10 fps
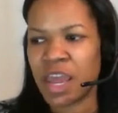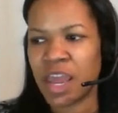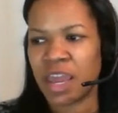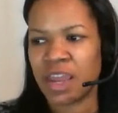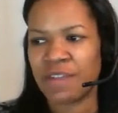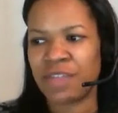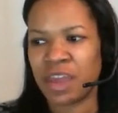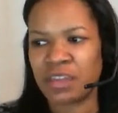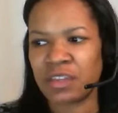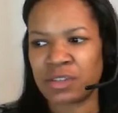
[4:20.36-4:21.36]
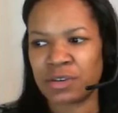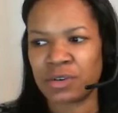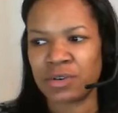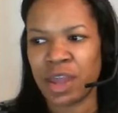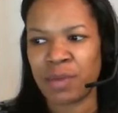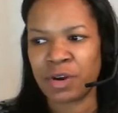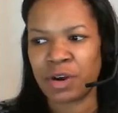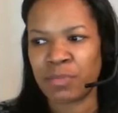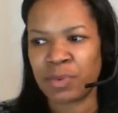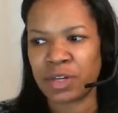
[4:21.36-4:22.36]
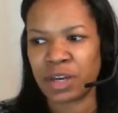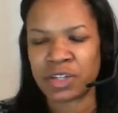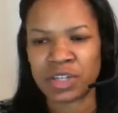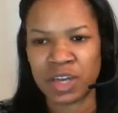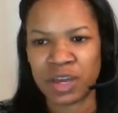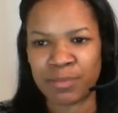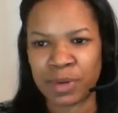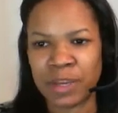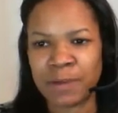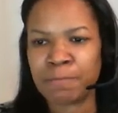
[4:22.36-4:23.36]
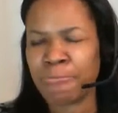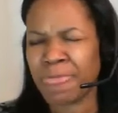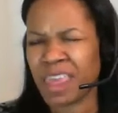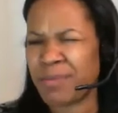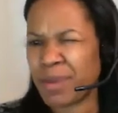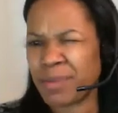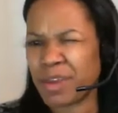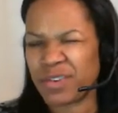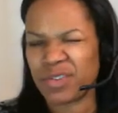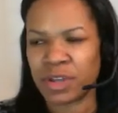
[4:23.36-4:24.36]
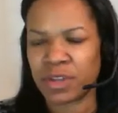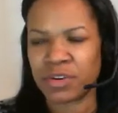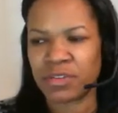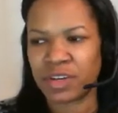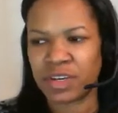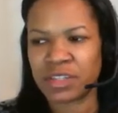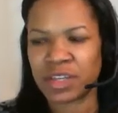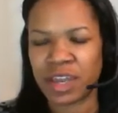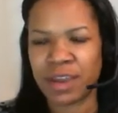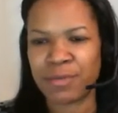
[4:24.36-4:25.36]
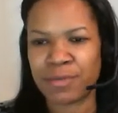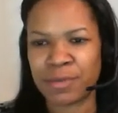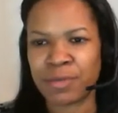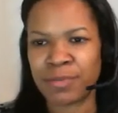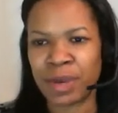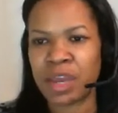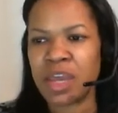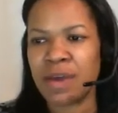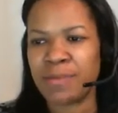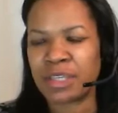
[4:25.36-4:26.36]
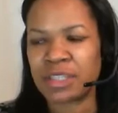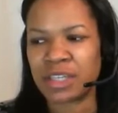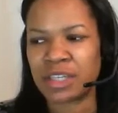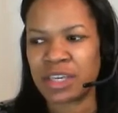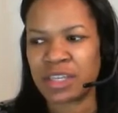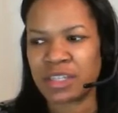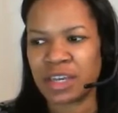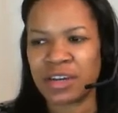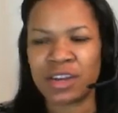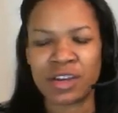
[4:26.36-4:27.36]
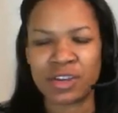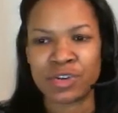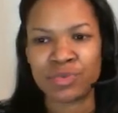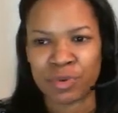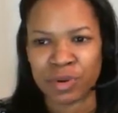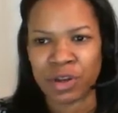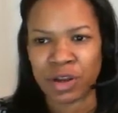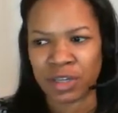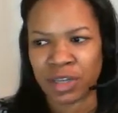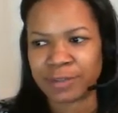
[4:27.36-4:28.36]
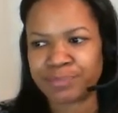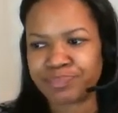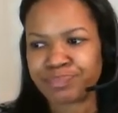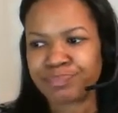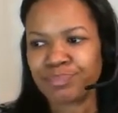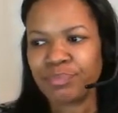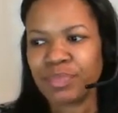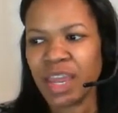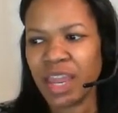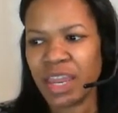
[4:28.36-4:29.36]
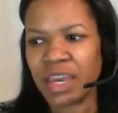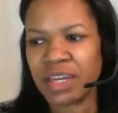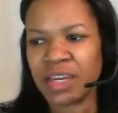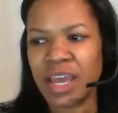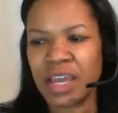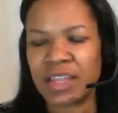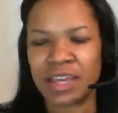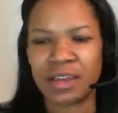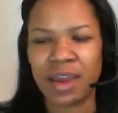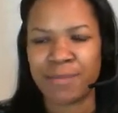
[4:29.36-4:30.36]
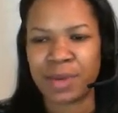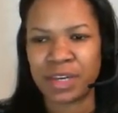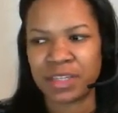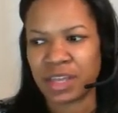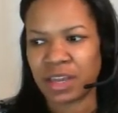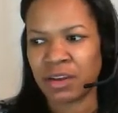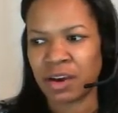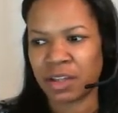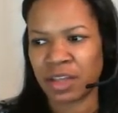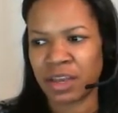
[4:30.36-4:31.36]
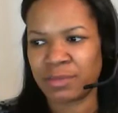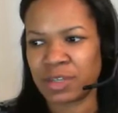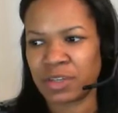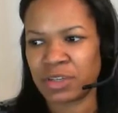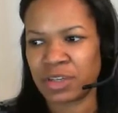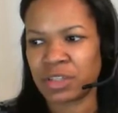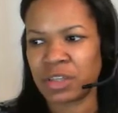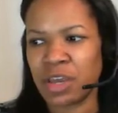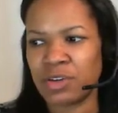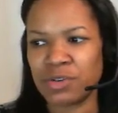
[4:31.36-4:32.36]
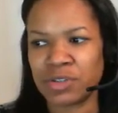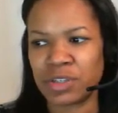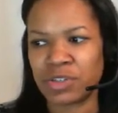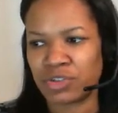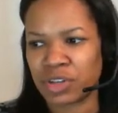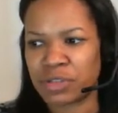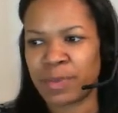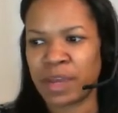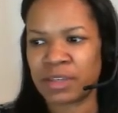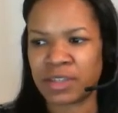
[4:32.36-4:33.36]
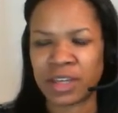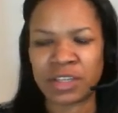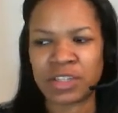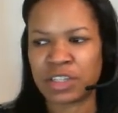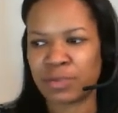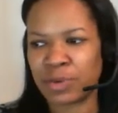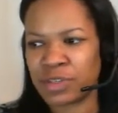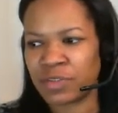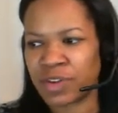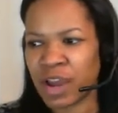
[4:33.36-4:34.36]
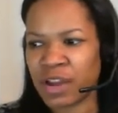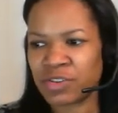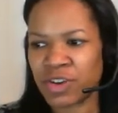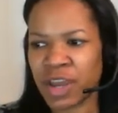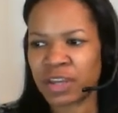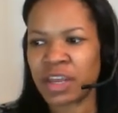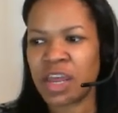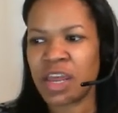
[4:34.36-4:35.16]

and they sued Amoco production company and maybe a few other defendants, I can't remember, but basically it said, you ruined our land. And they had many state law claims such as nuisance, trespass, negligence, breach of contract,